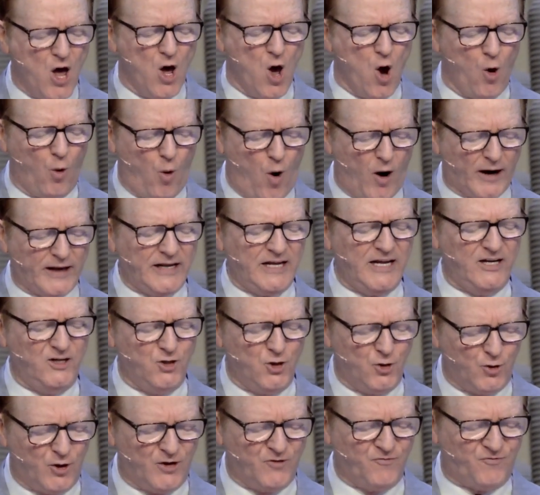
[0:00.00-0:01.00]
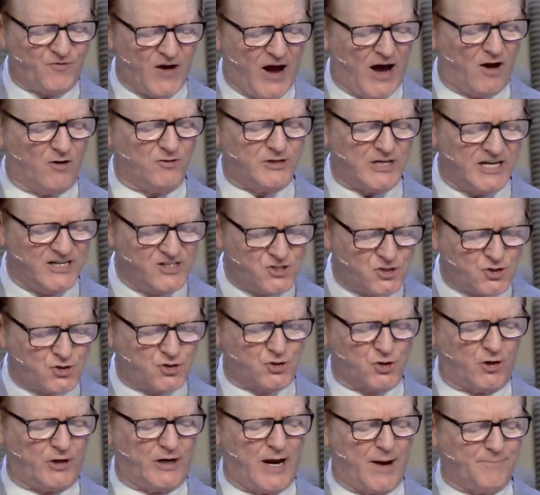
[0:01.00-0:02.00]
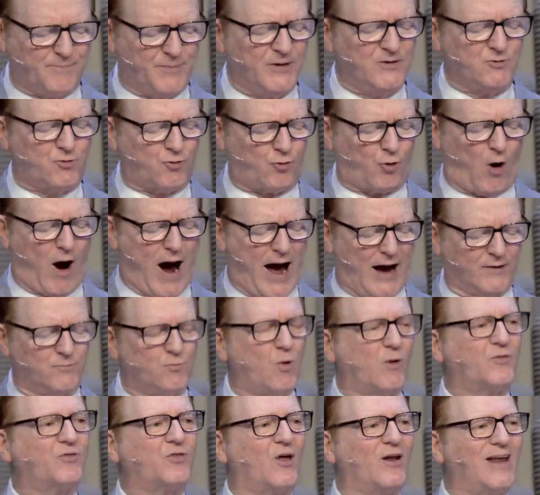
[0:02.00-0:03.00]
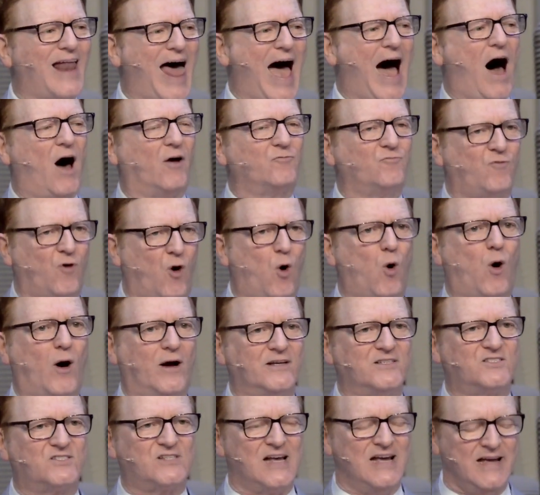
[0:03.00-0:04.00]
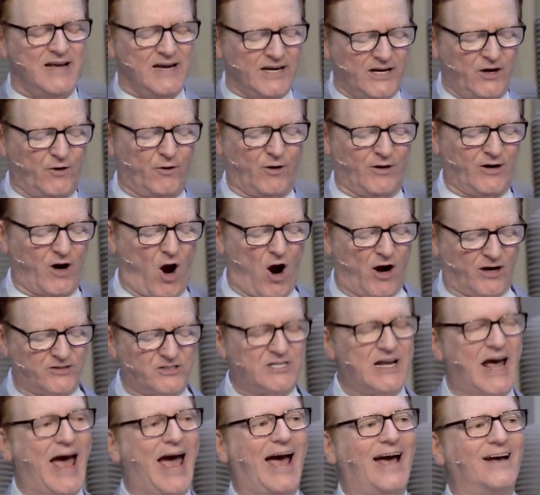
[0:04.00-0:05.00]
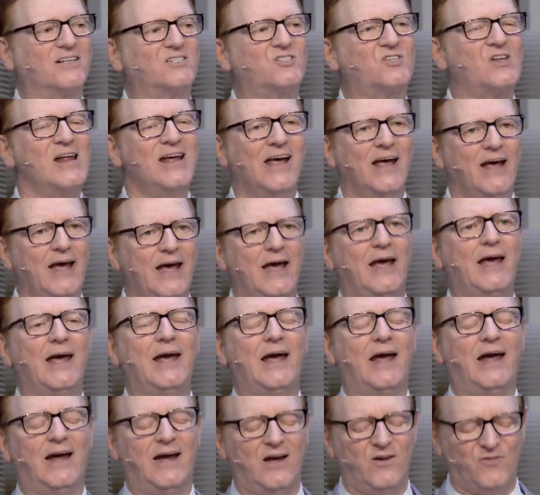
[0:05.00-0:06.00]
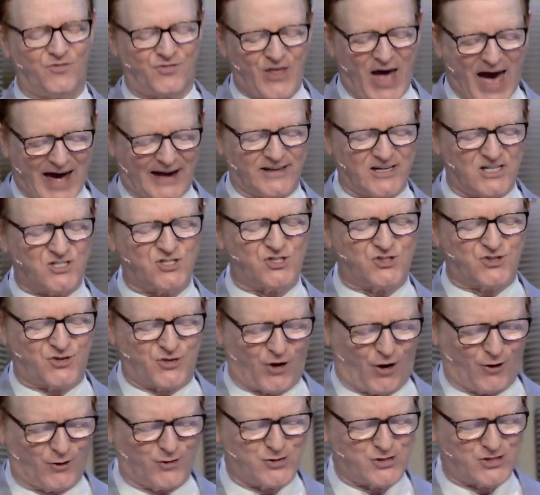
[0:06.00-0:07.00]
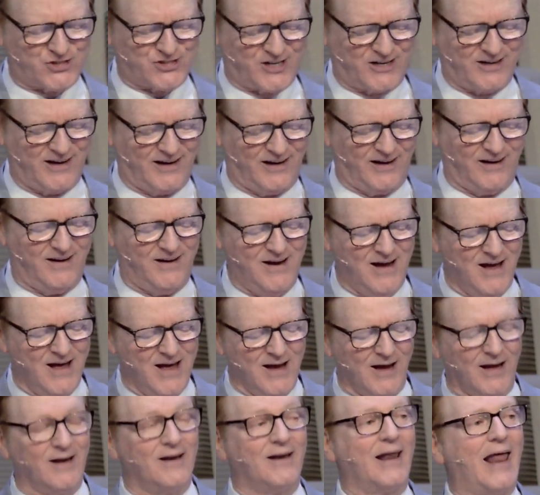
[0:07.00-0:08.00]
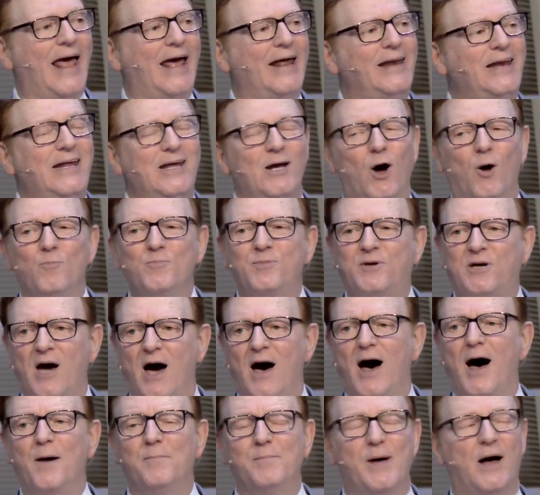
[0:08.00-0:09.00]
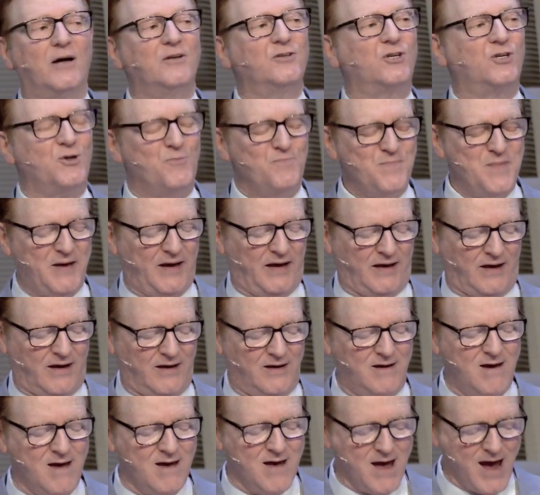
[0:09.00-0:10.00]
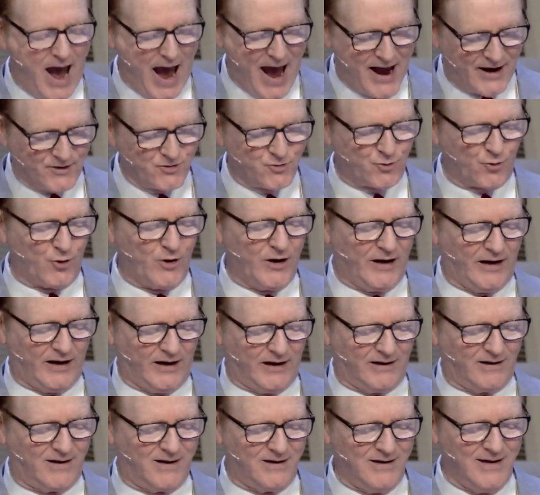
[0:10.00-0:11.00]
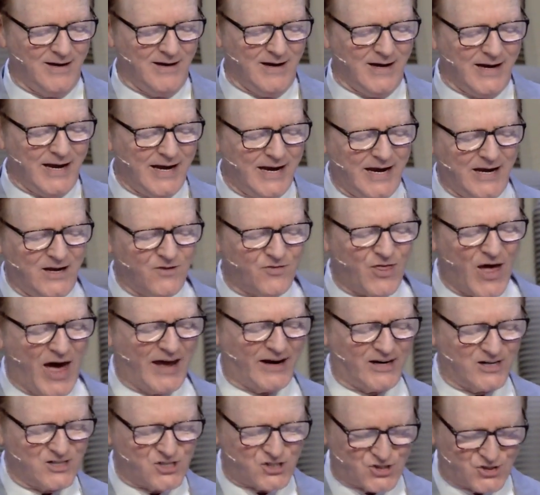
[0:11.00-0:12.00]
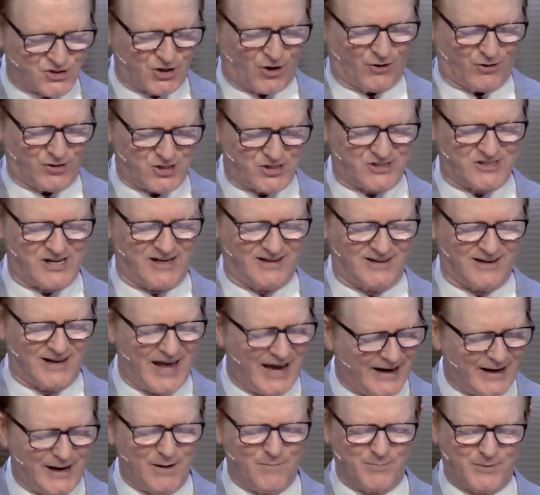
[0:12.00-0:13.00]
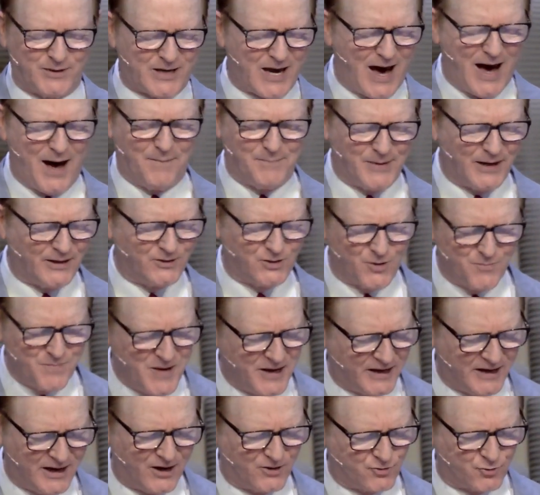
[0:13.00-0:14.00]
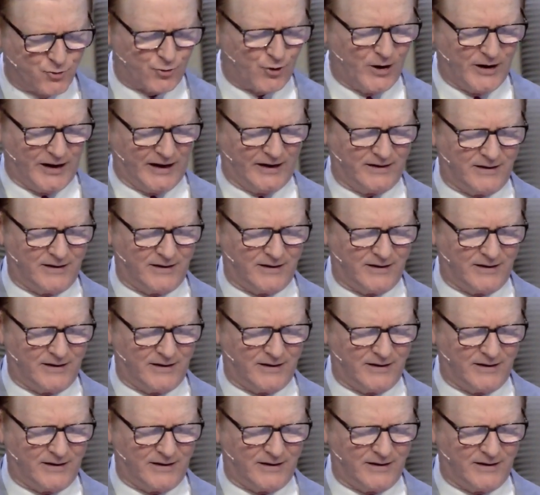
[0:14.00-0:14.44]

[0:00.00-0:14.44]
what he knew and felt. He stood up and cried with a loud voice here in our text, he that is thirsty, let him come unto me and drink. He that is thirsty, let him come unto me and drink,